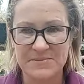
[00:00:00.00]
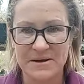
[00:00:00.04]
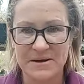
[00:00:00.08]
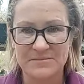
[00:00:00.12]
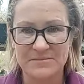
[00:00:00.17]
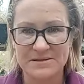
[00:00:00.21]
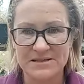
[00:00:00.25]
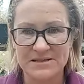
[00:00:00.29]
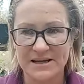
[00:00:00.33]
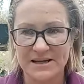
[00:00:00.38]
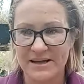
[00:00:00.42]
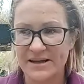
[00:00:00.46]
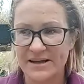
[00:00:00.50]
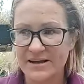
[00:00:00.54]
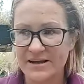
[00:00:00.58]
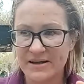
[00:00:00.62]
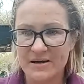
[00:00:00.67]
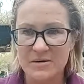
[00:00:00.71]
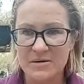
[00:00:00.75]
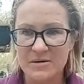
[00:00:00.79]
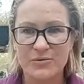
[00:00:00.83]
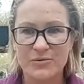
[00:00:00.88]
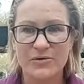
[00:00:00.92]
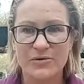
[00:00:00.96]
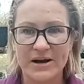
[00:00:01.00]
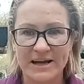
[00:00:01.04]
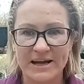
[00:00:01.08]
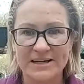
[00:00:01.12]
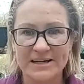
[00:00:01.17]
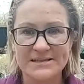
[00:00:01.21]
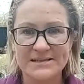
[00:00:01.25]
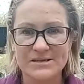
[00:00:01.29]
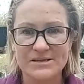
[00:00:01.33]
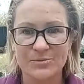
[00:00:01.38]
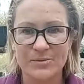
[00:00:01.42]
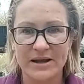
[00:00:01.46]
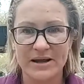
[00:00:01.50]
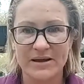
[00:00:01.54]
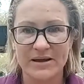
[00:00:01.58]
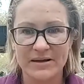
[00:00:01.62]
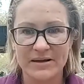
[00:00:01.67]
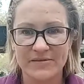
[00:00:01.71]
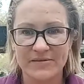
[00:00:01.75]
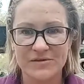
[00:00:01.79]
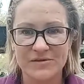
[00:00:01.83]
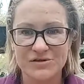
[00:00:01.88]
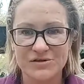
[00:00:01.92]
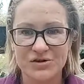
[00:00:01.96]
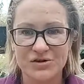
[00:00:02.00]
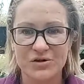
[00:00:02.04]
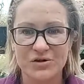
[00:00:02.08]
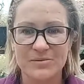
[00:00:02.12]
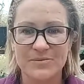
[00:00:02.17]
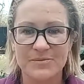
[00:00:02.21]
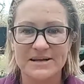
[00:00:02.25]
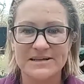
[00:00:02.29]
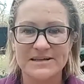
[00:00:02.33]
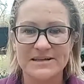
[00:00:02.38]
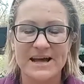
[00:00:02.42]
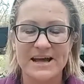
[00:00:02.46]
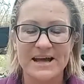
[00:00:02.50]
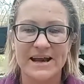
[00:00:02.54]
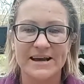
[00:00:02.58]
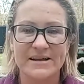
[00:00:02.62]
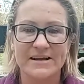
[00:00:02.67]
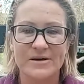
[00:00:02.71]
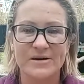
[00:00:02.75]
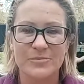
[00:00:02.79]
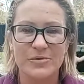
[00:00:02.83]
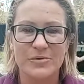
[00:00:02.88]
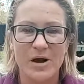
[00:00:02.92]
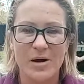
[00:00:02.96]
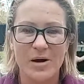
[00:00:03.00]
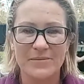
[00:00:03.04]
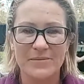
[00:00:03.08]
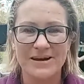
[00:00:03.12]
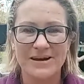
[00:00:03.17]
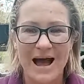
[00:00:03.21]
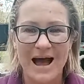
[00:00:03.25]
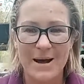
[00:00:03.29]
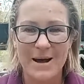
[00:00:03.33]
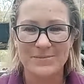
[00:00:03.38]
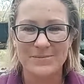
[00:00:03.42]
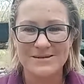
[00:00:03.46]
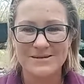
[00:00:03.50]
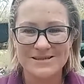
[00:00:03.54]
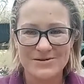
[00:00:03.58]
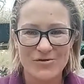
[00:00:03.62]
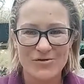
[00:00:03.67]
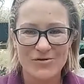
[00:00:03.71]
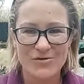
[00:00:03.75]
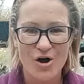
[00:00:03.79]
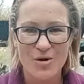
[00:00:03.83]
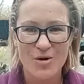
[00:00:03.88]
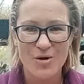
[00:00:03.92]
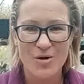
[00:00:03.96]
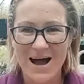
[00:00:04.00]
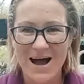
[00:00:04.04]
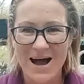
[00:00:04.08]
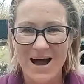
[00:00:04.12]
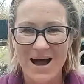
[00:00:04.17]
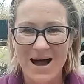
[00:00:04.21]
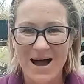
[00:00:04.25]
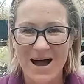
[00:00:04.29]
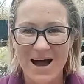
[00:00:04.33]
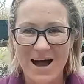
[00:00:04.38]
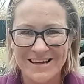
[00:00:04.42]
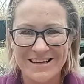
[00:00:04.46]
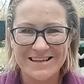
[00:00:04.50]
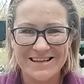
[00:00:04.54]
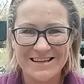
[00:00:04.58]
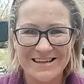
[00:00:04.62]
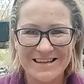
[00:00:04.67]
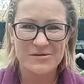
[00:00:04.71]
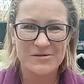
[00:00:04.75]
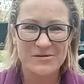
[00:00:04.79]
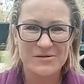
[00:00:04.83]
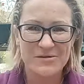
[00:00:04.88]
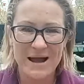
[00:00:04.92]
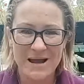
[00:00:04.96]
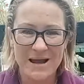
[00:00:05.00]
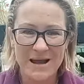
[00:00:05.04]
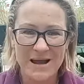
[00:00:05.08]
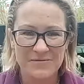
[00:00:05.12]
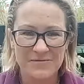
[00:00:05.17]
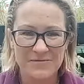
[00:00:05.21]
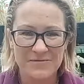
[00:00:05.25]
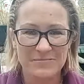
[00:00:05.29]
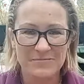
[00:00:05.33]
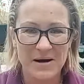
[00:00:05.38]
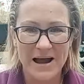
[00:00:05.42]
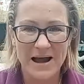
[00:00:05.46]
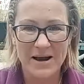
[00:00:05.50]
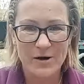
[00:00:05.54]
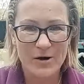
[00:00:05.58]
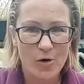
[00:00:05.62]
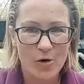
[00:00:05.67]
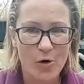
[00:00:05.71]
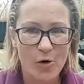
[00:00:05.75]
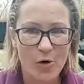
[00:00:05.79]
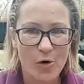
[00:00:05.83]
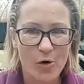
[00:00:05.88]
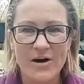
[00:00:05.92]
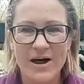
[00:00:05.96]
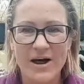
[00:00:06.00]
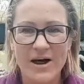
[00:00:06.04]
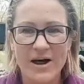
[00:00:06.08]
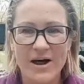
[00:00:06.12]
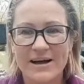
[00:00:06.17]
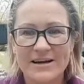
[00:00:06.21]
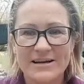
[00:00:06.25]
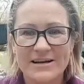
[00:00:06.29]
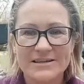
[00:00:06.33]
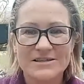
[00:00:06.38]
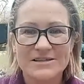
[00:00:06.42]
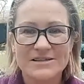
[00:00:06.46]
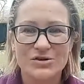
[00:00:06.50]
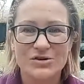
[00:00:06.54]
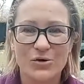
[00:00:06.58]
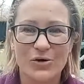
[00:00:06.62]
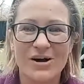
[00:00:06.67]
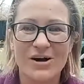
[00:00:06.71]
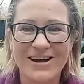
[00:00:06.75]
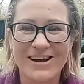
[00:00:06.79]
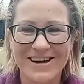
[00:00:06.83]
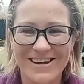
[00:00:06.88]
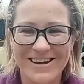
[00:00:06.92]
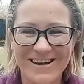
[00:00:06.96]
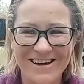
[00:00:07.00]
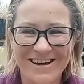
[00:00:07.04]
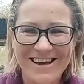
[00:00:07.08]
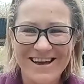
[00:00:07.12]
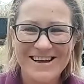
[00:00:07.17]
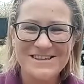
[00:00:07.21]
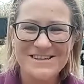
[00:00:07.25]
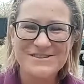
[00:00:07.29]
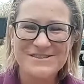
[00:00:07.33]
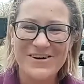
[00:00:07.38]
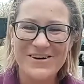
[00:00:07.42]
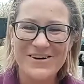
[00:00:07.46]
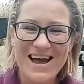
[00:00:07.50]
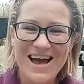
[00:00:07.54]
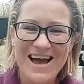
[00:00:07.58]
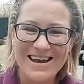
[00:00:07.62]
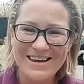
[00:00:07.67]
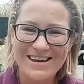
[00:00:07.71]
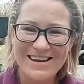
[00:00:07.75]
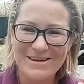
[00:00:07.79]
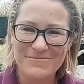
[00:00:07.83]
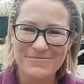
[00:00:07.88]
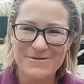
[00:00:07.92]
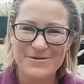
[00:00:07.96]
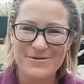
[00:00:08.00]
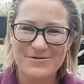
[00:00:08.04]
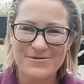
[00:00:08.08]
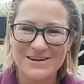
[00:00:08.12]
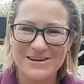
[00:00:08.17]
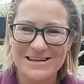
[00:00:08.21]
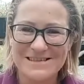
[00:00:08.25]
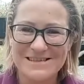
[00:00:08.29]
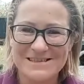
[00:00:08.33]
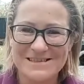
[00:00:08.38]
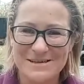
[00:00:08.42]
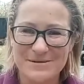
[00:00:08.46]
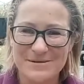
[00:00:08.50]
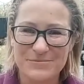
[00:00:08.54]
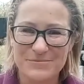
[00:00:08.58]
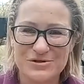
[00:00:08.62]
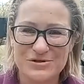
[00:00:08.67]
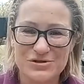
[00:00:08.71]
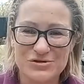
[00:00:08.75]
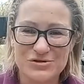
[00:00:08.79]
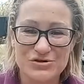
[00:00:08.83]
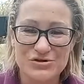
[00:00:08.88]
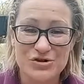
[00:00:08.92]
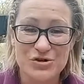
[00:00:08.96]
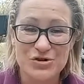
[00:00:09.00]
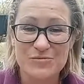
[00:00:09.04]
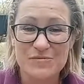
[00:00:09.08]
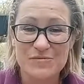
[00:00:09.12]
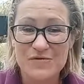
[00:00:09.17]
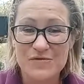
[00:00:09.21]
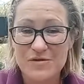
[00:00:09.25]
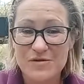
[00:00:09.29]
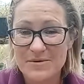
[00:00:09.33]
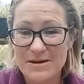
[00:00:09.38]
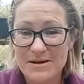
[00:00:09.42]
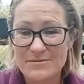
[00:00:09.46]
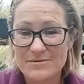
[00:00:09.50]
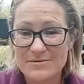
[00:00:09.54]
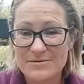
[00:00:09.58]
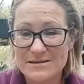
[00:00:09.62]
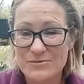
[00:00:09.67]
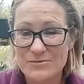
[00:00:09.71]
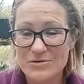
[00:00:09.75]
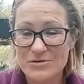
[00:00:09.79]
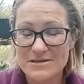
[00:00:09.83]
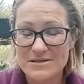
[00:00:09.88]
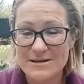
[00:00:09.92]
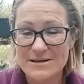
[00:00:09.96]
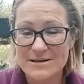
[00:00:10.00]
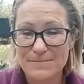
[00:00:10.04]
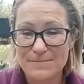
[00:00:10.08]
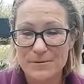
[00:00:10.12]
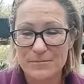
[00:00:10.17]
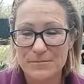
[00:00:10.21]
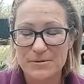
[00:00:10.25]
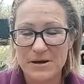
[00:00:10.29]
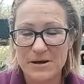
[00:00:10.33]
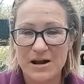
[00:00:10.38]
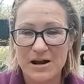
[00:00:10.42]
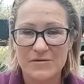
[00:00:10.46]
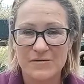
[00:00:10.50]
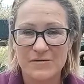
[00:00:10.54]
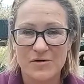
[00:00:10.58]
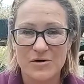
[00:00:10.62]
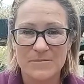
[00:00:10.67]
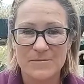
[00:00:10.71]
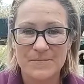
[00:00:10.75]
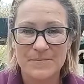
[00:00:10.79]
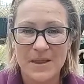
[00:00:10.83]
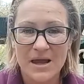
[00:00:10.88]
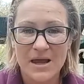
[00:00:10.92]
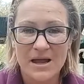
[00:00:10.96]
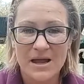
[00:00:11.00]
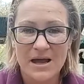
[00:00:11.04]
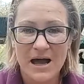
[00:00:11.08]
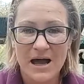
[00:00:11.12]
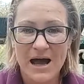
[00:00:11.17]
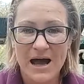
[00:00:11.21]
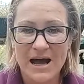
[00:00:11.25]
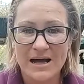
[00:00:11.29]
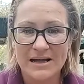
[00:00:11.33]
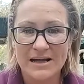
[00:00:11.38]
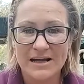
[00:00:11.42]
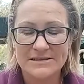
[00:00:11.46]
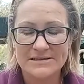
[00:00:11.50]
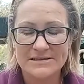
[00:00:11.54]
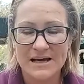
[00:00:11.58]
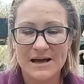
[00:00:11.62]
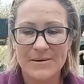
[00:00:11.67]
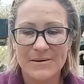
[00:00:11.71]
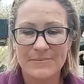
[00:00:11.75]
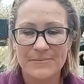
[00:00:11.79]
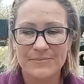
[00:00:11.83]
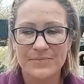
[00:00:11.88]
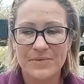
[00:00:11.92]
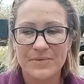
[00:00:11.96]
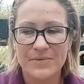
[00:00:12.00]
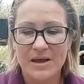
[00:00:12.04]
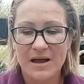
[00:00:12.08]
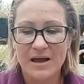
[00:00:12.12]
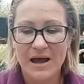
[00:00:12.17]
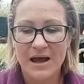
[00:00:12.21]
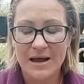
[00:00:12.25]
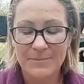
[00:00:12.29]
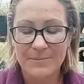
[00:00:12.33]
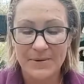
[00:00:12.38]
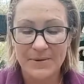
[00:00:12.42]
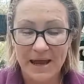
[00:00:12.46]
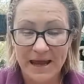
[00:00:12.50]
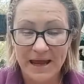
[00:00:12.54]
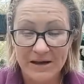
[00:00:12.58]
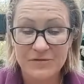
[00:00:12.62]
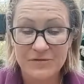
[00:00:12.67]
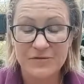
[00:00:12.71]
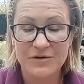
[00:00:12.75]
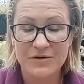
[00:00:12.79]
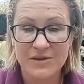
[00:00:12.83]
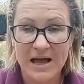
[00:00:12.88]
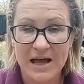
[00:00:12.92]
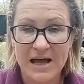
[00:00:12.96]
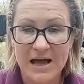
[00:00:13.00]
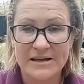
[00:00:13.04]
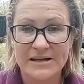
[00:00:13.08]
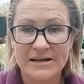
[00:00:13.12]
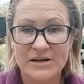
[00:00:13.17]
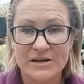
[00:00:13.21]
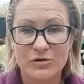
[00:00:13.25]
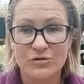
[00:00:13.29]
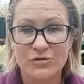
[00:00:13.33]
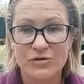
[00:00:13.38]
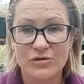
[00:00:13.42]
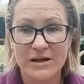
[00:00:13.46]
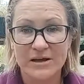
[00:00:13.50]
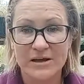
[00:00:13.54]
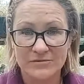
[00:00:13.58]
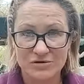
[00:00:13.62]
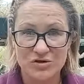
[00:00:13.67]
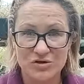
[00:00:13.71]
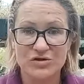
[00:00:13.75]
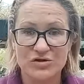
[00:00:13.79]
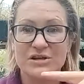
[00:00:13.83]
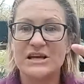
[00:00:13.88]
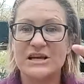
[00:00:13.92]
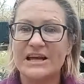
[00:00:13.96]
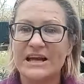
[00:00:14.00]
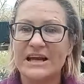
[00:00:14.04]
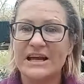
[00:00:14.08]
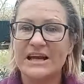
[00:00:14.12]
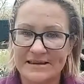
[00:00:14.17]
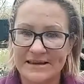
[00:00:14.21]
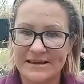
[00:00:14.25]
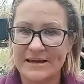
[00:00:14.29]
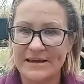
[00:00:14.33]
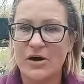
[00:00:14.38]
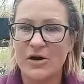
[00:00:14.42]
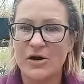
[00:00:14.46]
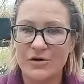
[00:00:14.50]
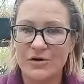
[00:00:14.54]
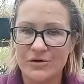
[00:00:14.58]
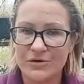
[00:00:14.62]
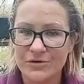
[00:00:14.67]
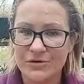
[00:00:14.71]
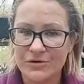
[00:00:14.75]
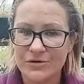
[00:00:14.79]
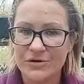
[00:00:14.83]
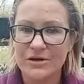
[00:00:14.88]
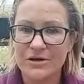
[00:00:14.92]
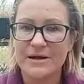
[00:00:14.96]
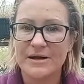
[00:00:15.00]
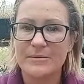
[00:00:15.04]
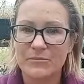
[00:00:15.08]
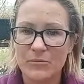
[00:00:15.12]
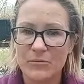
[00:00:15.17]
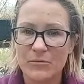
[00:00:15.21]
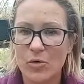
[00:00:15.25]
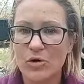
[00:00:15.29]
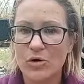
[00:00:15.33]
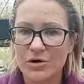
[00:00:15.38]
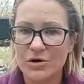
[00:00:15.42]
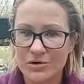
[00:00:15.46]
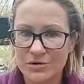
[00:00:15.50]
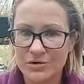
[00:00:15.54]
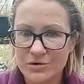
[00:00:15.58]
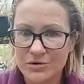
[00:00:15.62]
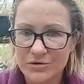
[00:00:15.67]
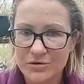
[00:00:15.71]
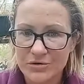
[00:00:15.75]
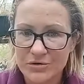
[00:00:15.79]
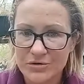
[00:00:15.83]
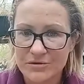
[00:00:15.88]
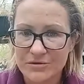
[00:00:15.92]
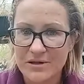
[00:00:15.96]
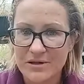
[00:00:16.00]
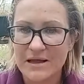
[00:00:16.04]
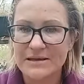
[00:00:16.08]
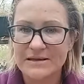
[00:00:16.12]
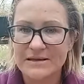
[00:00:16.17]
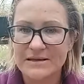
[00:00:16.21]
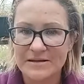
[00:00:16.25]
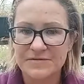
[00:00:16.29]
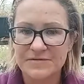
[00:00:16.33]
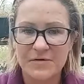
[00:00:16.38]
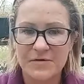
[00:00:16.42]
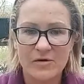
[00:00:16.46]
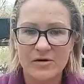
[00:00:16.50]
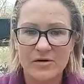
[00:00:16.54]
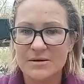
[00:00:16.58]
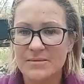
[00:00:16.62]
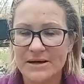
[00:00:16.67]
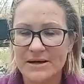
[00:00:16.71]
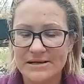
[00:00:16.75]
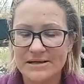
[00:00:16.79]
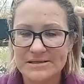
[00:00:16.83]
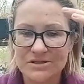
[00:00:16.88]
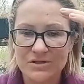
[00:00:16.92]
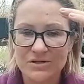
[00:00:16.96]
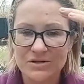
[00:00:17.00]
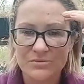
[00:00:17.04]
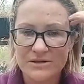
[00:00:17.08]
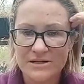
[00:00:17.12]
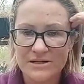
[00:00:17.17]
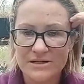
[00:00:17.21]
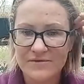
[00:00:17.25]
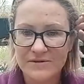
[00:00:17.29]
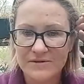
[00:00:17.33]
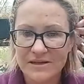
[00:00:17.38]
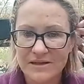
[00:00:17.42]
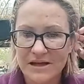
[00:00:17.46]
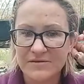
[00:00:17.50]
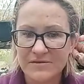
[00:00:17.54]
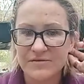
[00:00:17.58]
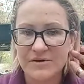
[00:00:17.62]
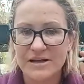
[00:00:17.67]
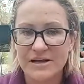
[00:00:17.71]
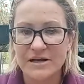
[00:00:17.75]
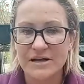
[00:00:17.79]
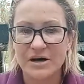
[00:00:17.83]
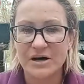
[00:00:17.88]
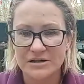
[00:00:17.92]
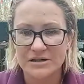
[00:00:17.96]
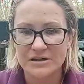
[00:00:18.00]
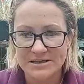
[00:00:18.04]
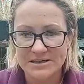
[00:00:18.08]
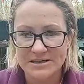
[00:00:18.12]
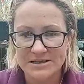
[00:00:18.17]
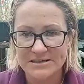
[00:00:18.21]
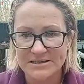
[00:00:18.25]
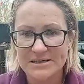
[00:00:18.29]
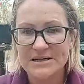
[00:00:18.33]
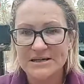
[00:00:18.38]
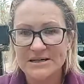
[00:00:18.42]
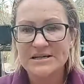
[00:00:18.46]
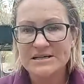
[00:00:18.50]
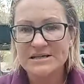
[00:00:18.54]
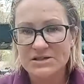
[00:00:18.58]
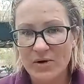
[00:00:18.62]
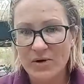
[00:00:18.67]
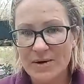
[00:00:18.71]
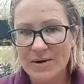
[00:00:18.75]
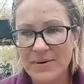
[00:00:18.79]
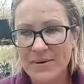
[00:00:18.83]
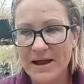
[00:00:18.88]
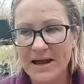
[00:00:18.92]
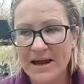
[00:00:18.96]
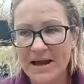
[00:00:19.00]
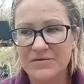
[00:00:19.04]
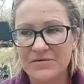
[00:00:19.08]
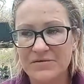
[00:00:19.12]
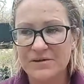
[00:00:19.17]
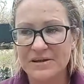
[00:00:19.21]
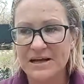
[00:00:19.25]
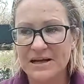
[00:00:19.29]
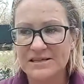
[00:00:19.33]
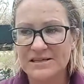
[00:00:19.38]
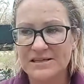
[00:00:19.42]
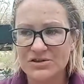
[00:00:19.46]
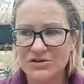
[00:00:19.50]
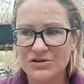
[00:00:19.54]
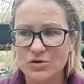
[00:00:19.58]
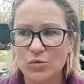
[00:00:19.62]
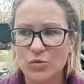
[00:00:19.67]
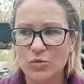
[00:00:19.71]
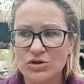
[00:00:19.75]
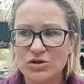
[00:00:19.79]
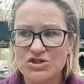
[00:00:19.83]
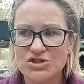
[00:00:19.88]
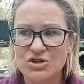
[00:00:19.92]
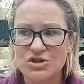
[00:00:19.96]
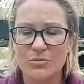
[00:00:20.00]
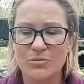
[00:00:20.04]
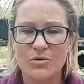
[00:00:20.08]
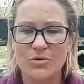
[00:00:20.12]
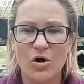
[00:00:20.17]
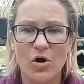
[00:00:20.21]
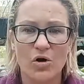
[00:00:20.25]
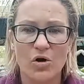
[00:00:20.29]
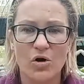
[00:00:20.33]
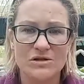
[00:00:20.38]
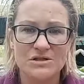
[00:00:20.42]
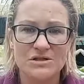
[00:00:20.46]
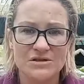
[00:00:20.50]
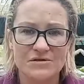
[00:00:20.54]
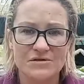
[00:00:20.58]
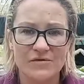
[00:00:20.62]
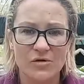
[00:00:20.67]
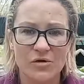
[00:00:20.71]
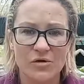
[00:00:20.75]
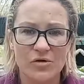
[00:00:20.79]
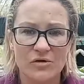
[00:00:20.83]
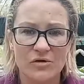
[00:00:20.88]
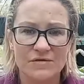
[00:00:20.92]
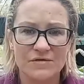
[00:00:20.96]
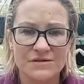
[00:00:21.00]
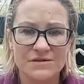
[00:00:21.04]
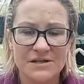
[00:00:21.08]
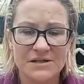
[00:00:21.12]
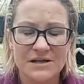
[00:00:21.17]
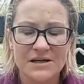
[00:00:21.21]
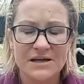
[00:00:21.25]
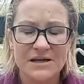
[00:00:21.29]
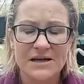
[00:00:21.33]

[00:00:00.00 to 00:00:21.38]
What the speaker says: able to bring it to me. If there's going to be a technical problem, it happens around my aura. So I had to keep it really simple. So Zoom for me was the most simple platform, and I paid for that. So you get the hour, you get more than the 40 minutes or whatever, that free content. So I paid for that. So there was some cost involved.